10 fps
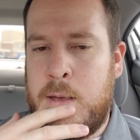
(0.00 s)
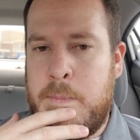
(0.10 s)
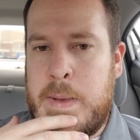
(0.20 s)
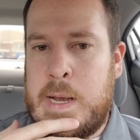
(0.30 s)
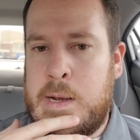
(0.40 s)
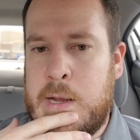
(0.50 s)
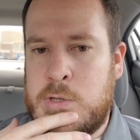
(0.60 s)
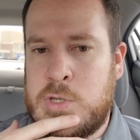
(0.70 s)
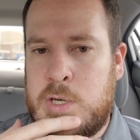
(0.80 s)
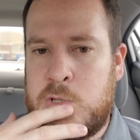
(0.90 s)
Mennonite
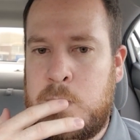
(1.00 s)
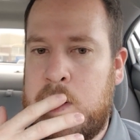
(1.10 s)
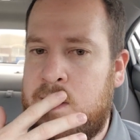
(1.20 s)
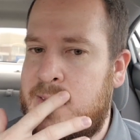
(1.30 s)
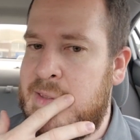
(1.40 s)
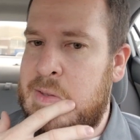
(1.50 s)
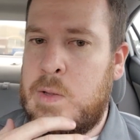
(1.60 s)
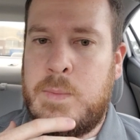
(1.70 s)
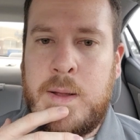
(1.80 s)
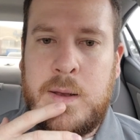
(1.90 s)
church, because he
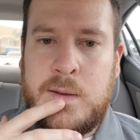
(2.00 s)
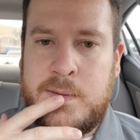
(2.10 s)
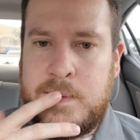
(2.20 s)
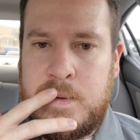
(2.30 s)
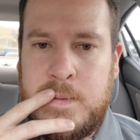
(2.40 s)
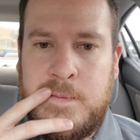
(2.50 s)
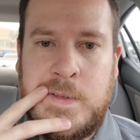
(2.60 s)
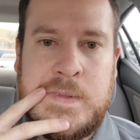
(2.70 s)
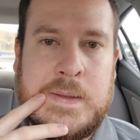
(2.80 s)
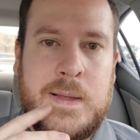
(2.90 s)
still wanted us to
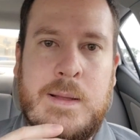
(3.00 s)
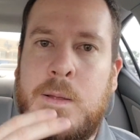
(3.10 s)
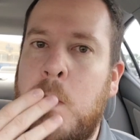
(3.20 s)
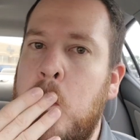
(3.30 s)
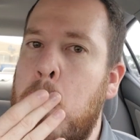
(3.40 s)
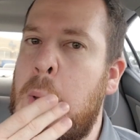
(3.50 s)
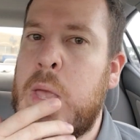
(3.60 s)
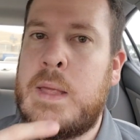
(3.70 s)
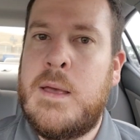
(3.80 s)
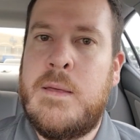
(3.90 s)
visit
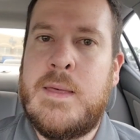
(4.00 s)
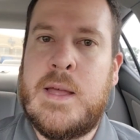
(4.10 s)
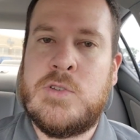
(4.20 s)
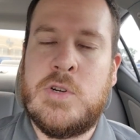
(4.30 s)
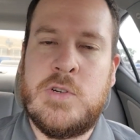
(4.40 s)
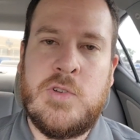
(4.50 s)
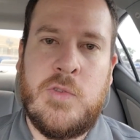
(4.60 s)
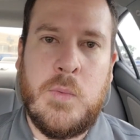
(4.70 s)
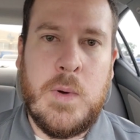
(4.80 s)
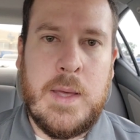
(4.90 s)
that church
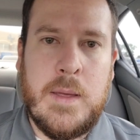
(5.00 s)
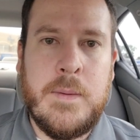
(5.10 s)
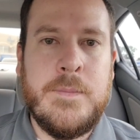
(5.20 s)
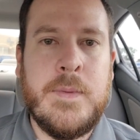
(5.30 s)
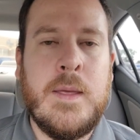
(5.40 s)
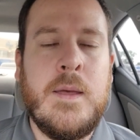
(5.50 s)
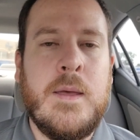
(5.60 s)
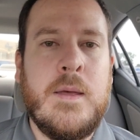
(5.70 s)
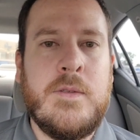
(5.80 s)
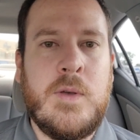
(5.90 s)
as well.
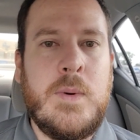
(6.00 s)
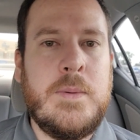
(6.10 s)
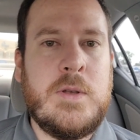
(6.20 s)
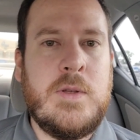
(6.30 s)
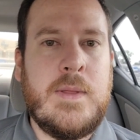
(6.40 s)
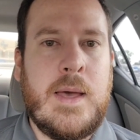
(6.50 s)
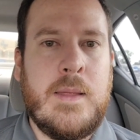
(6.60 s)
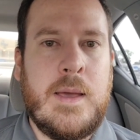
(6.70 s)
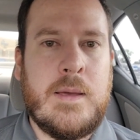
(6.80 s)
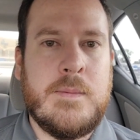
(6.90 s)
So we would do that,
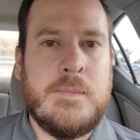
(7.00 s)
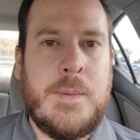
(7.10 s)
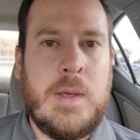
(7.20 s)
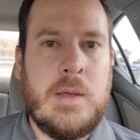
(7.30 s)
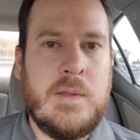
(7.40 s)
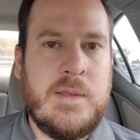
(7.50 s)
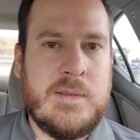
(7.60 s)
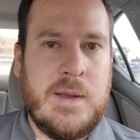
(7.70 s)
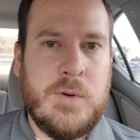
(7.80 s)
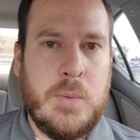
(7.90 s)
like maybe at
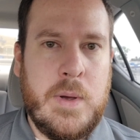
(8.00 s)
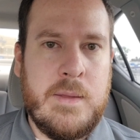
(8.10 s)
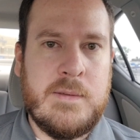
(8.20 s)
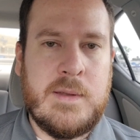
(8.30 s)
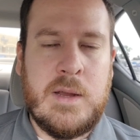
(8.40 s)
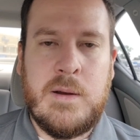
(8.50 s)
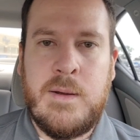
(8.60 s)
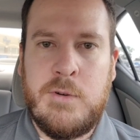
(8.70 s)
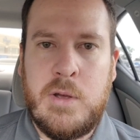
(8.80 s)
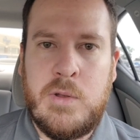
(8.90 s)
least every Wednesday or
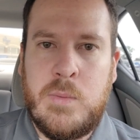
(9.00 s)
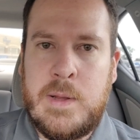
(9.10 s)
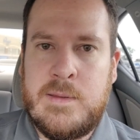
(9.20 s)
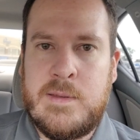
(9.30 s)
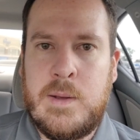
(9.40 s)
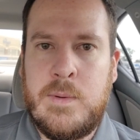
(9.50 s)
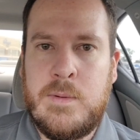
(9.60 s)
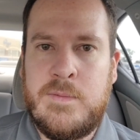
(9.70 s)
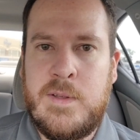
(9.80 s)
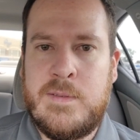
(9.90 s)
every other Wednesday we
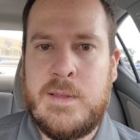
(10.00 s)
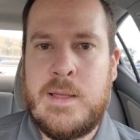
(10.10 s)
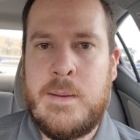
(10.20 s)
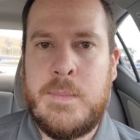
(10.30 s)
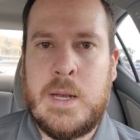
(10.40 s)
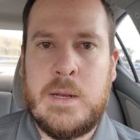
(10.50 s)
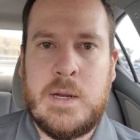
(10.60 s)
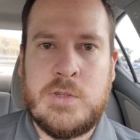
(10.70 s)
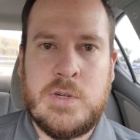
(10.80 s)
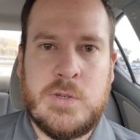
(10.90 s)
would visit that
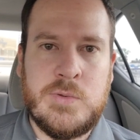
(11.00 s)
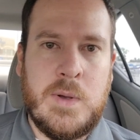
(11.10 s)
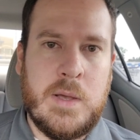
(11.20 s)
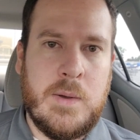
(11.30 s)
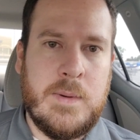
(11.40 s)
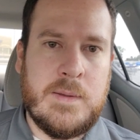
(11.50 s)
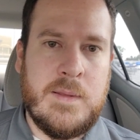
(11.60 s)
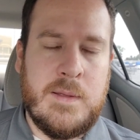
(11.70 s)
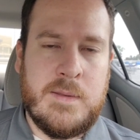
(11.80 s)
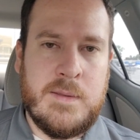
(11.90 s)
Mennonite church while going
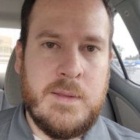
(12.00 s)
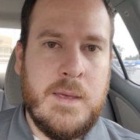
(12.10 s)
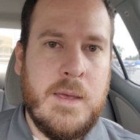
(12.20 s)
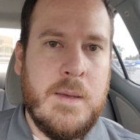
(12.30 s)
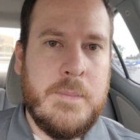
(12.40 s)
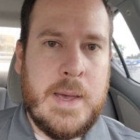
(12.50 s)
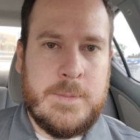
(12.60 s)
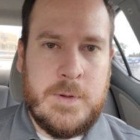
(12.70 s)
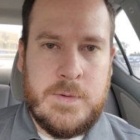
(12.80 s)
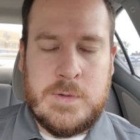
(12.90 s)
to this
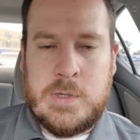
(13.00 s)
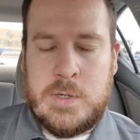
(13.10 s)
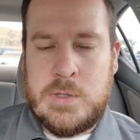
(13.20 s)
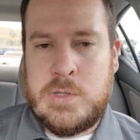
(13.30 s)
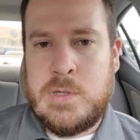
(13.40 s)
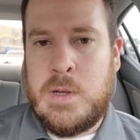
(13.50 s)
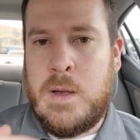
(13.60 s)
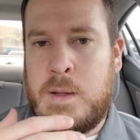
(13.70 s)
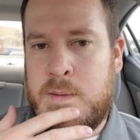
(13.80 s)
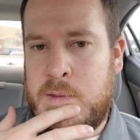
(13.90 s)
Baptist church
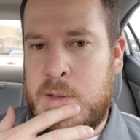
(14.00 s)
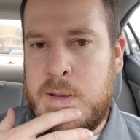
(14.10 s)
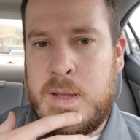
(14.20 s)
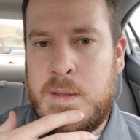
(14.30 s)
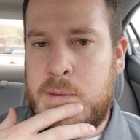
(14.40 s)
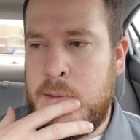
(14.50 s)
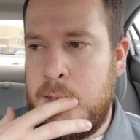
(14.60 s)
on Sundays.